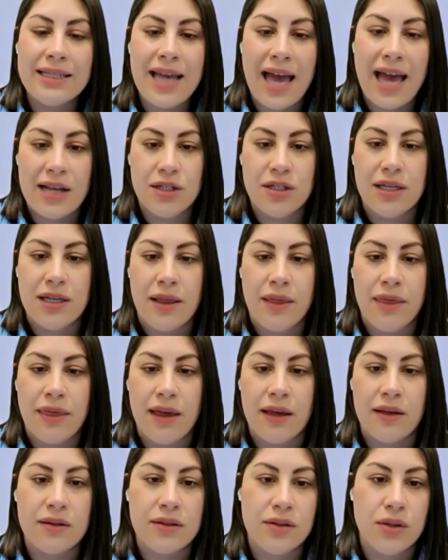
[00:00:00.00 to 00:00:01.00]
attaching
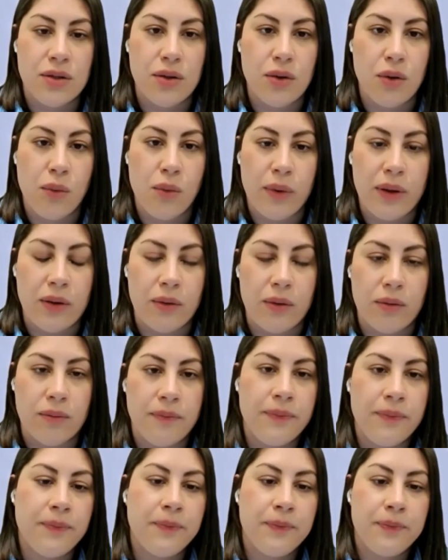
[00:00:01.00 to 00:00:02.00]
things to your
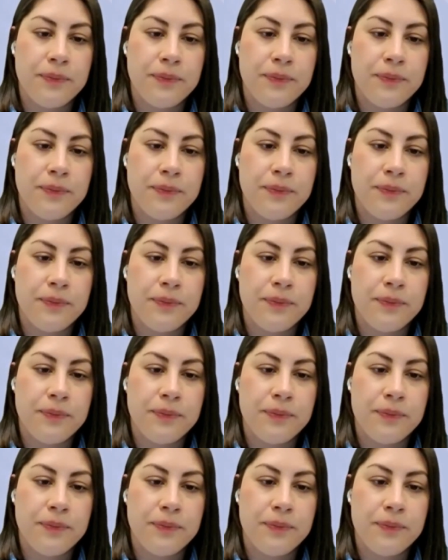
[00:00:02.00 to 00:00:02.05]
will.